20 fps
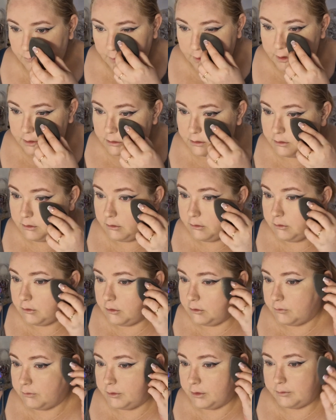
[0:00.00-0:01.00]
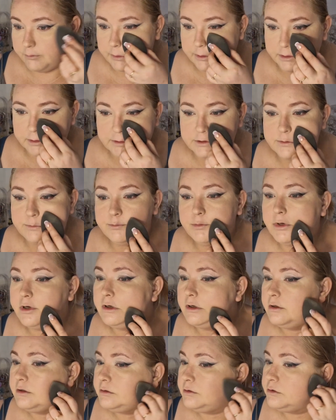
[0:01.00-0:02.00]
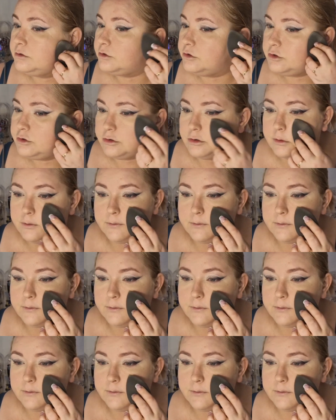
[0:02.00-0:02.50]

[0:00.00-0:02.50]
And go over with the sponge.